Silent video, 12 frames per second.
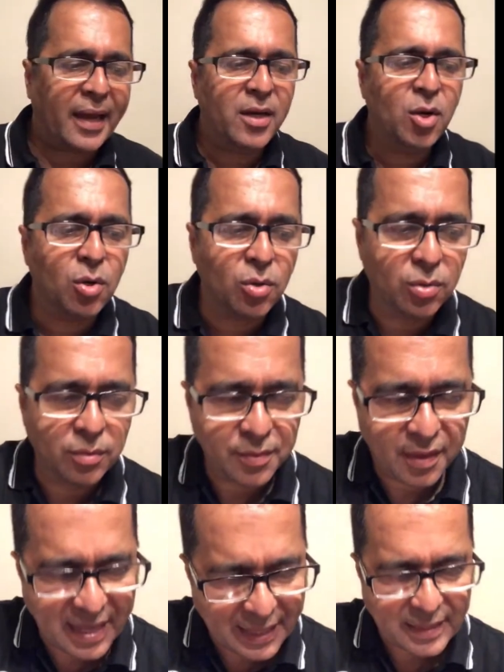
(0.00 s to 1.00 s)
I know
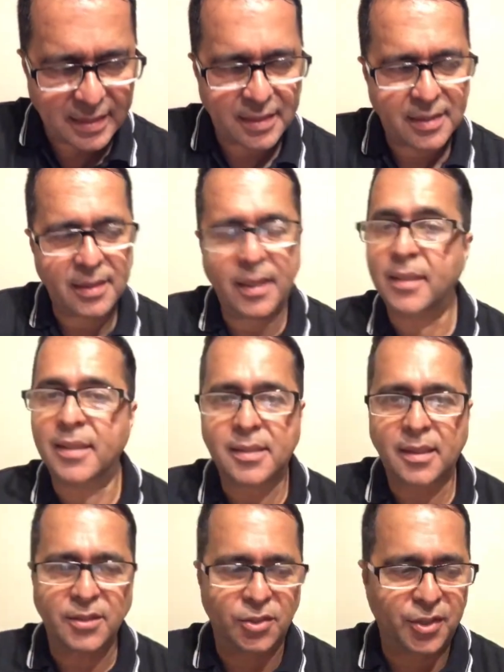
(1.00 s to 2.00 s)
things in
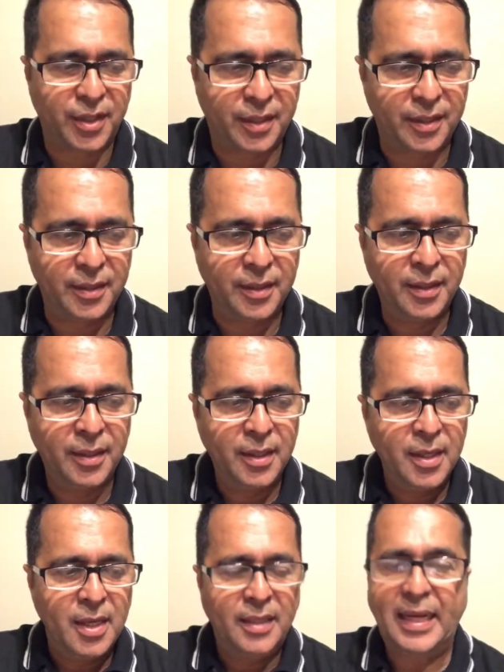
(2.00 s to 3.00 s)
this country
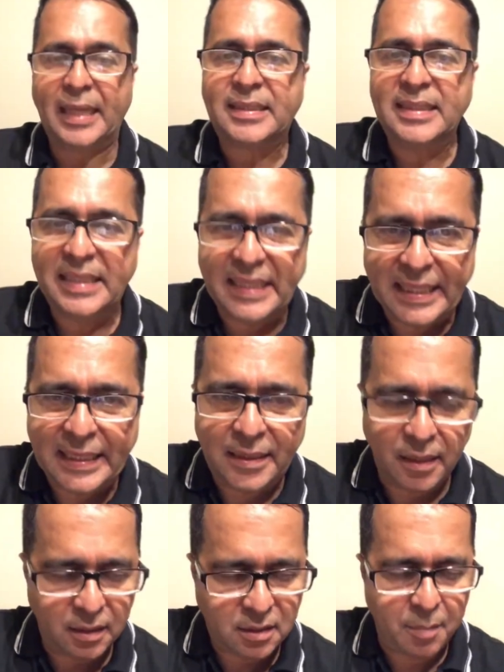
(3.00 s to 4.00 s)
that
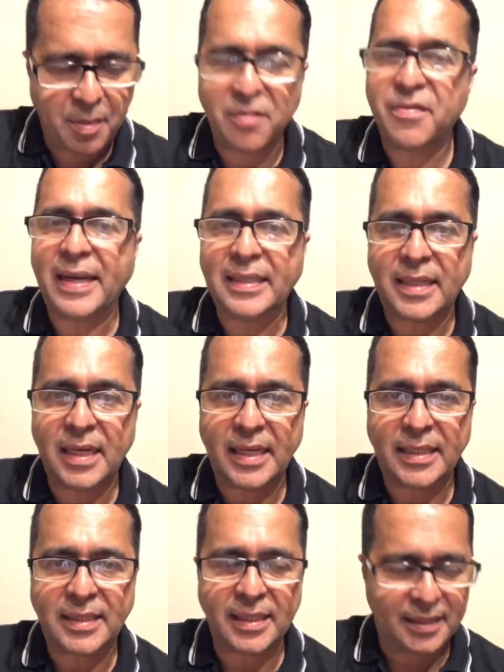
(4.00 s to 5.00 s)
need to be
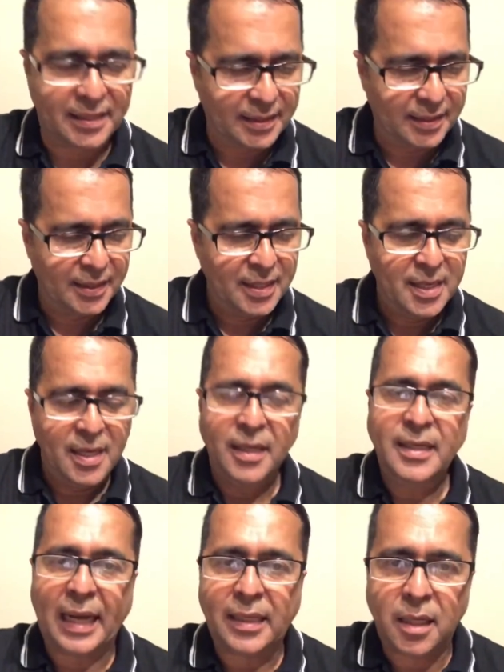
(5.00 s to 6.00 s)
ventilated,
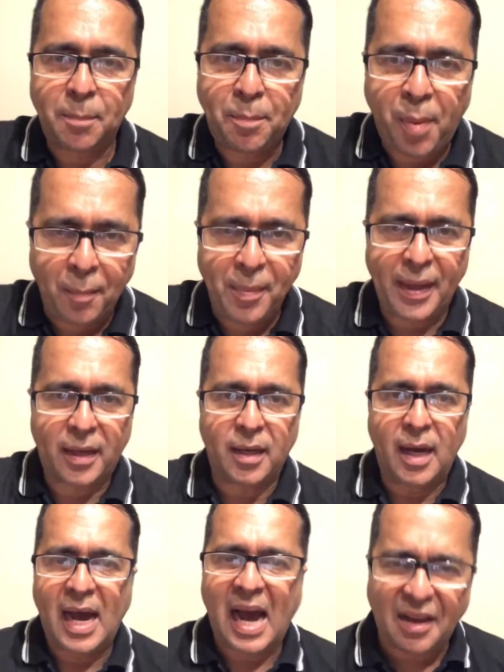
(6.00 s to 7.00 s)
that the
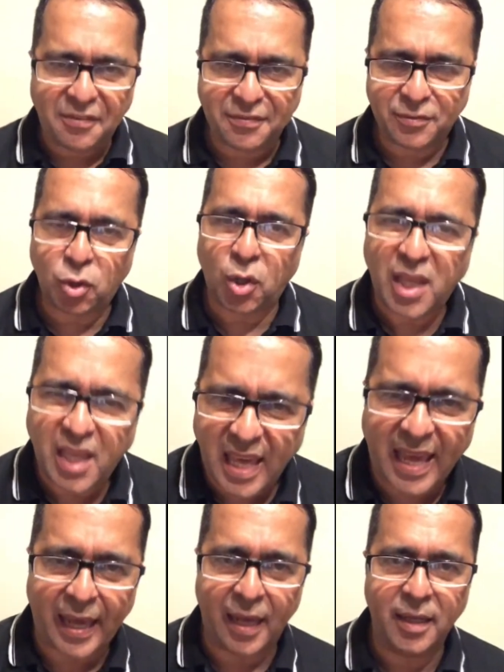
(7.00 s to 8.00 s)
public have to
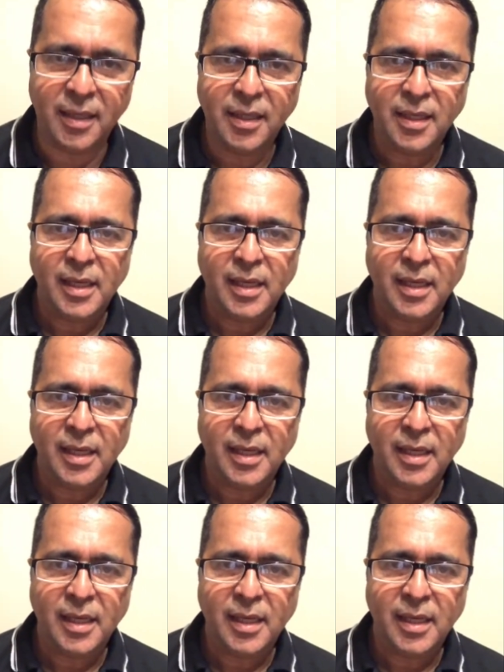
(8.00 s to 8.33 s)
hear